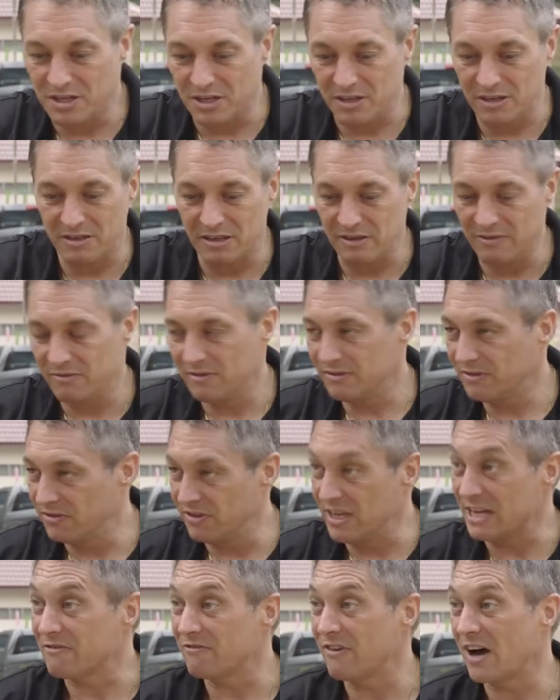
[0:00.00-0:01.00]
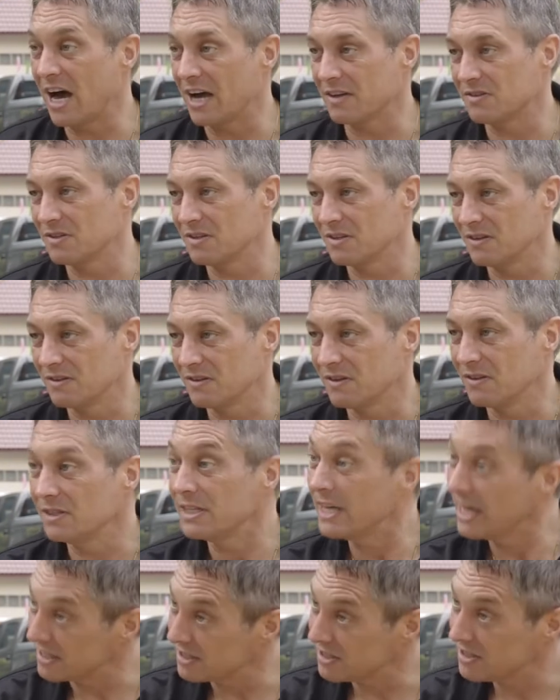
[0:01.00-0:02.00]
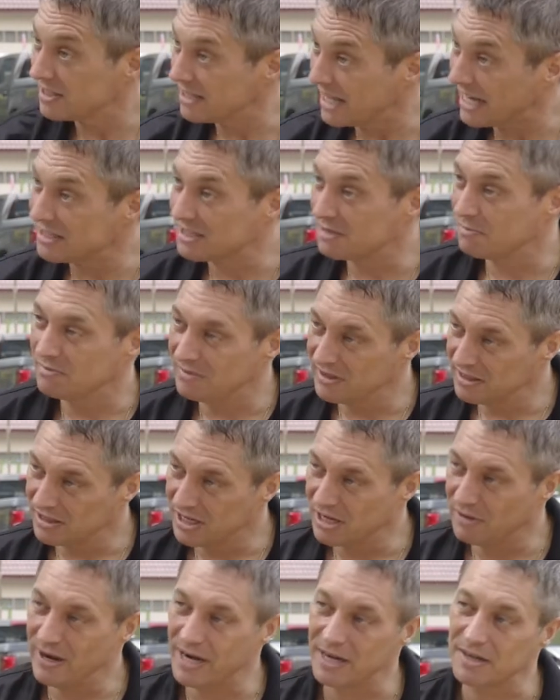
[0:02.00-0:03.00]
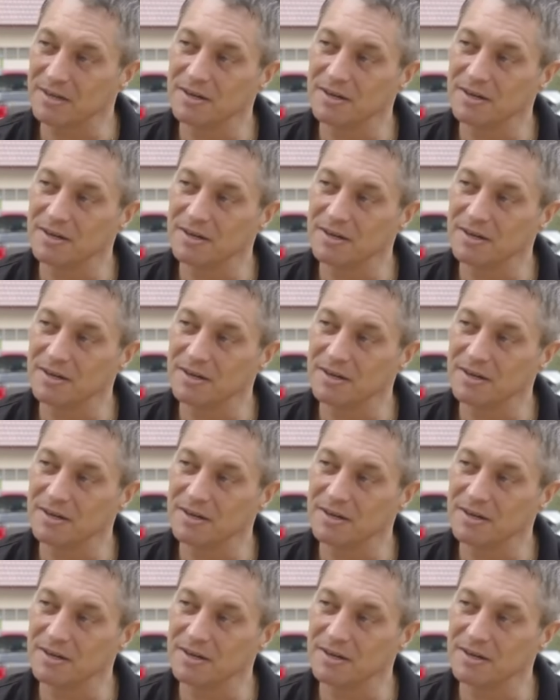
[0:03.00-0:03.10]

to think fast. Yes, that's correct.